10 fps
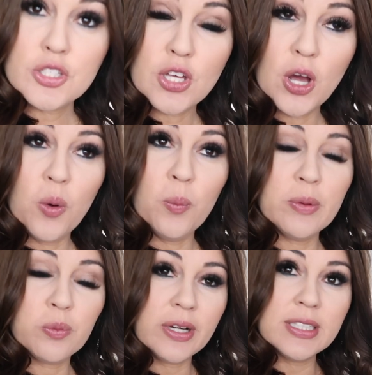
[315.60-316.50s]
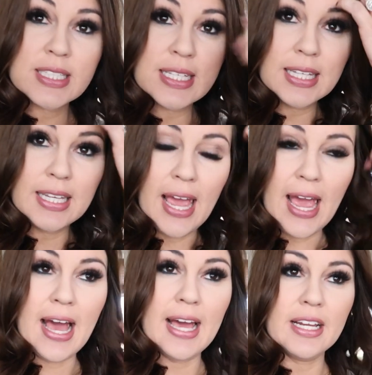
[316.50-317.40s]
So we recently
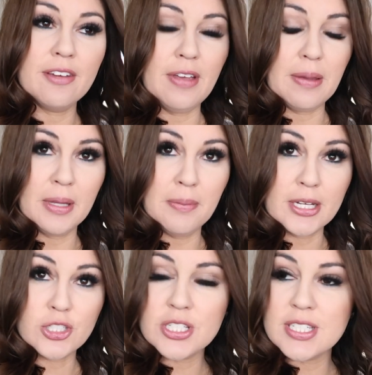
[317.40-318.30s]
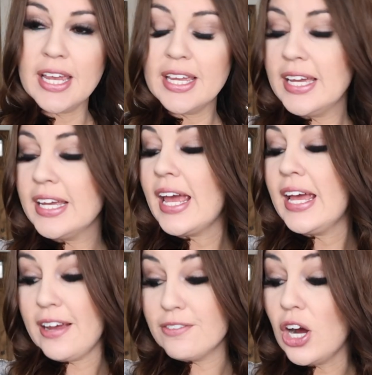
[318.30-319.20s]
had family pictures taken
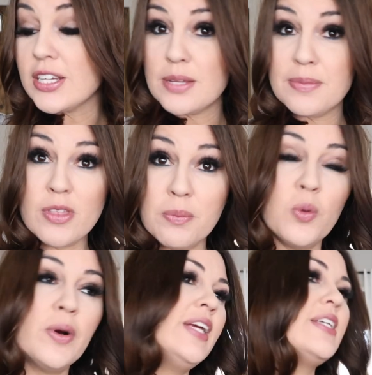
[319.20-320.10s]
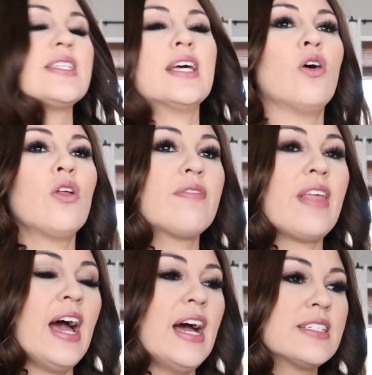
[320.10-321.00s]
and I've got some of the boys and all of
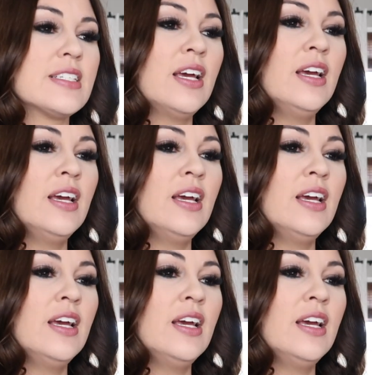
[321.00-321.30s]
that,